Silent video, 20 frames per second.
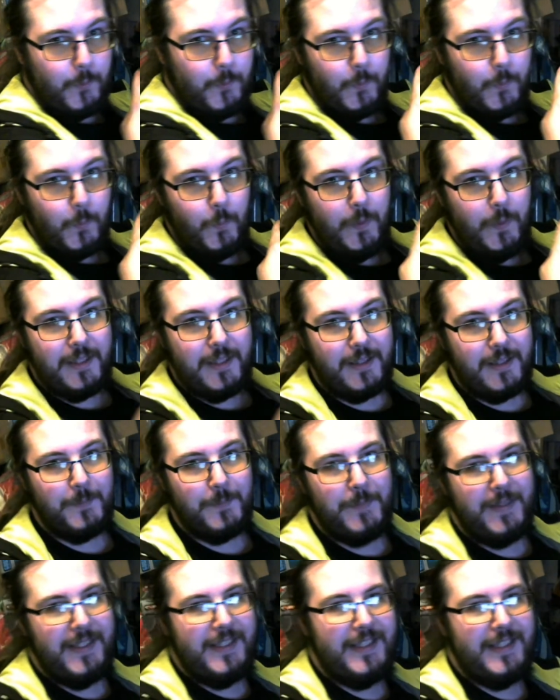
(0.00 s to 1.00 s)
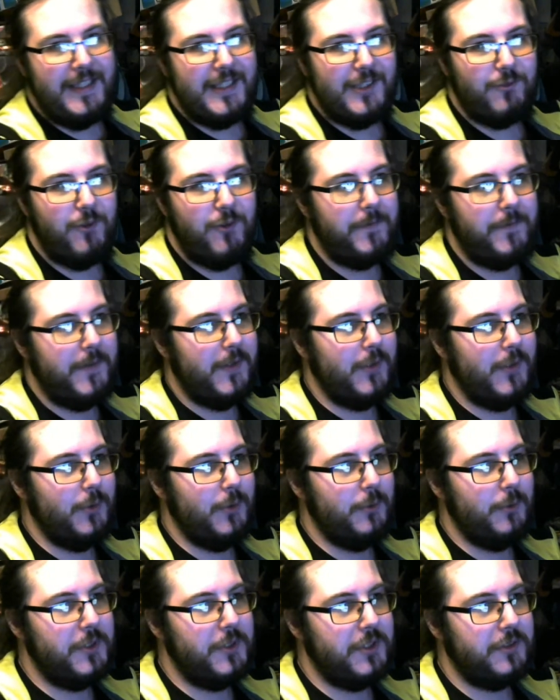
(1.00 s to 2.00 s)
will be
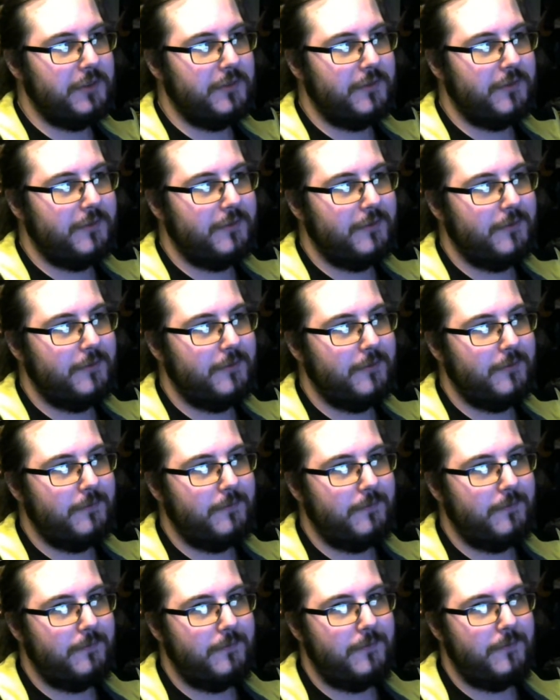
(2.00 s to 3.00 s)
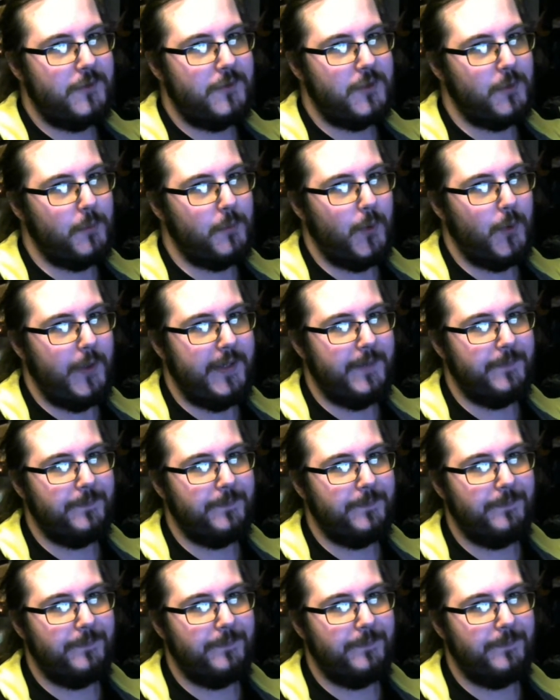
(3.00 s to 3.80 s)
reviewed at some point.